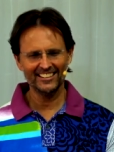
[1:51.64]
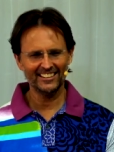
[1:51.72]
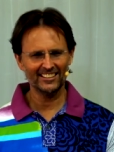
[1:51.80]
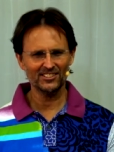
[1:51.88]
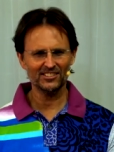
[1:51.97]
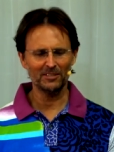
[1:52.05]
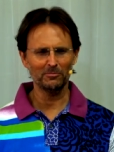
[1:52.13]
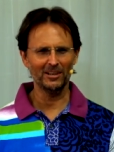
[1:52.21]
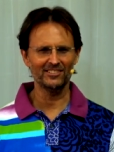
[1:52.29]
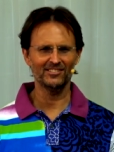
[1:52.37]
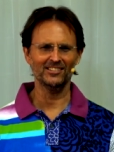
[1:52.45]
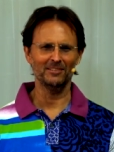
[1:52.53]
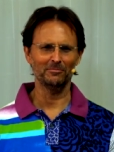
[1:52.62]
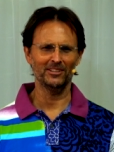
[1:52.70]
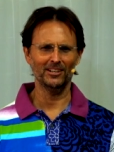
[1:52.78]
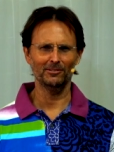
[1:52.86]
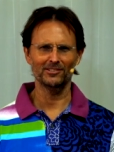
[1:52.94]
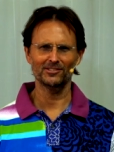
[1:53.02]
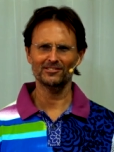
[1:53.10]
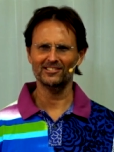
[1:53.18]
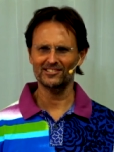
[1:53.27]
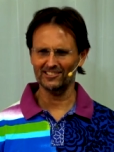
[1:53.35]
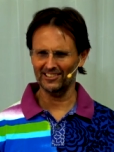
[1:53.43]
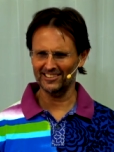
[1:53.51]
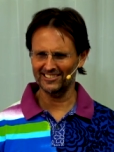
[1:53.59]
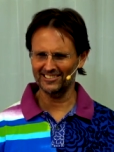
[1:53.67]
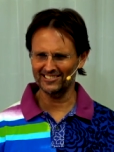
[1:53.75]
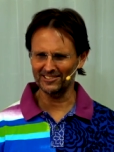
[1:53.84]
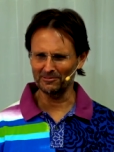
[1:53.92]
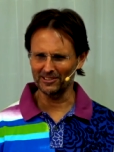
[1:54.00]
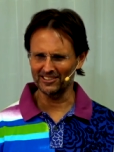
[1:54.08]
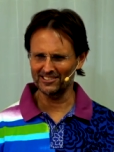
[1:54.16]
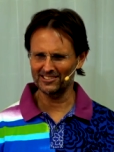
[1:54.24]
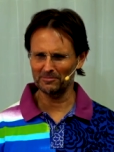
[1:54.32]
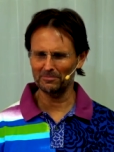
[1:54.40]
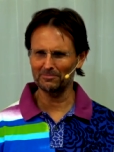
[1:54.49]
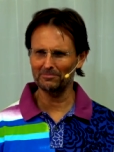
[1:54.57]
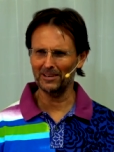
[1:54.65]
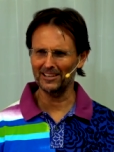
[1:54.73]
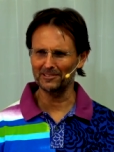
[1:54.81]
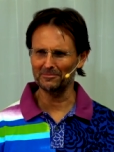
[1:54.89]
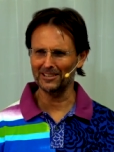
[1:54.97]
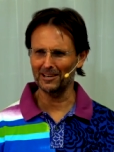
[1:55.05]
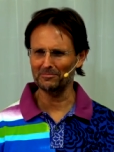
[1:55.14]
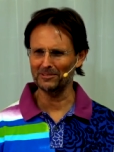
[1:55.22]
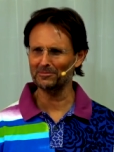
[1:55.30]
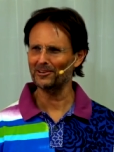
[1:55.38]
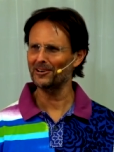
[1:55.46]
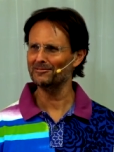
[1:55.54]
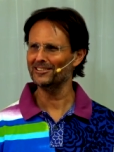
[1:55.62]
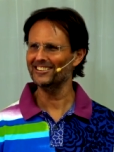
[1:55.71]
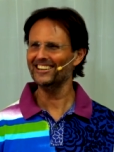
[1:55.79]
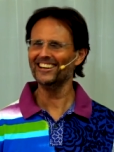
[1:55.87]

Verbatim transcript: except when some girl has decided she wanted to paint me up in private.